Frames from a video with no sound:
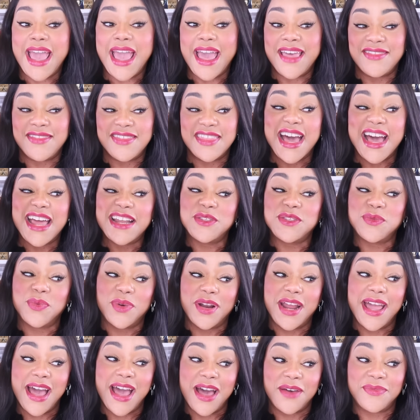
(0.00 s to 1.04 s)
And that is
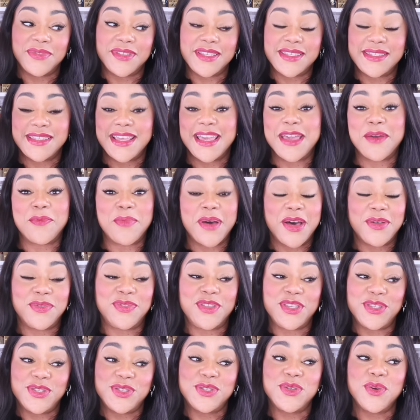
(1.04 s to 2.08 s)
what I have to say about
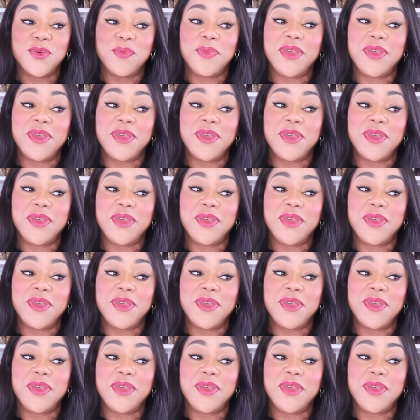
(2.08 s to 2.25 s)
these two,